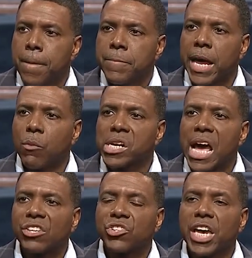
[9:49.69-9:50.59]
Now, when
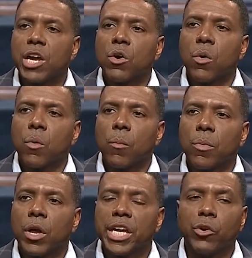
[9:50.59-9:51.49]
I say
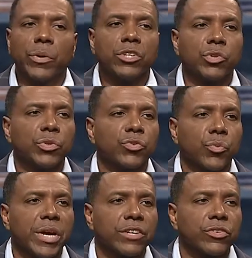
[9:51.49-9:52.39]
entering into his
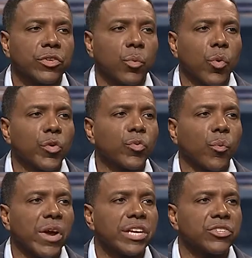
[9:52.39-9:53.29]
rest, the word
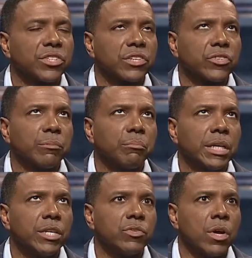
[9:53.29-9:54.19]
rest doesn't
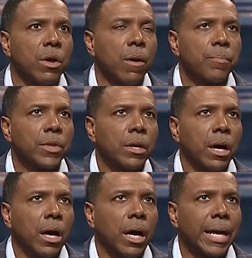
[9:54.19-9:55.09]
mean
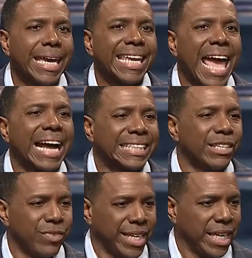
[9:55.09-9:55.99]

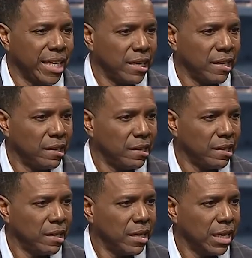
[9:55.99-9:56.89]
inactivity.
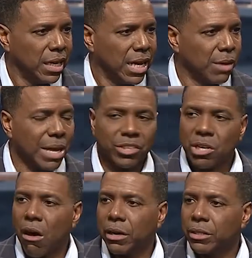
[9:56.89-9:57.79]
I'm not
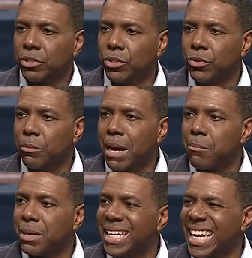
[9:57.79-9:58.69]
talking to you
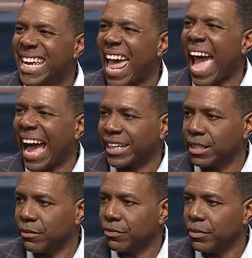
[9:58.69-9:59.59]
about being
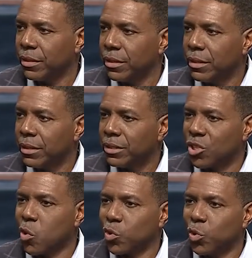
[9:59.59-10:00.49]
inactive.
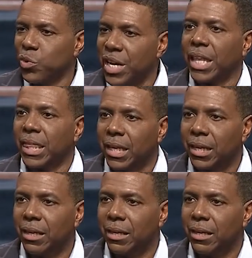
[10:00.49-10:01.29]
Don't do nothing.